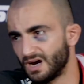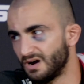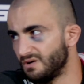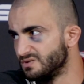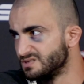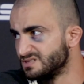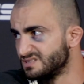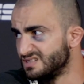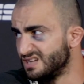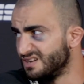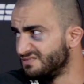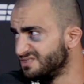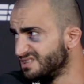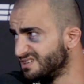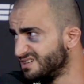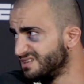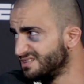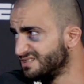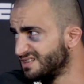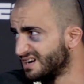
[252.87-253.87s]
I was
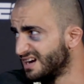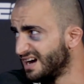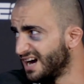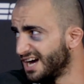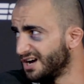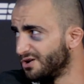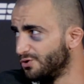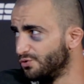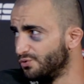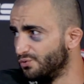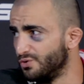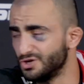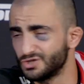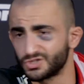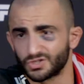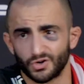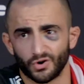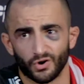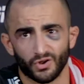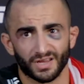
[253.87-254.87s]
never the guy who
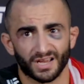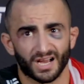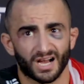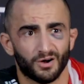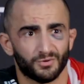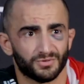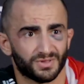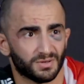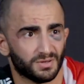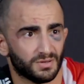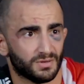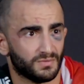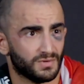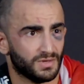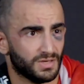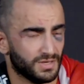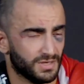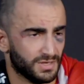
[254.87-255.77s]
was calling out the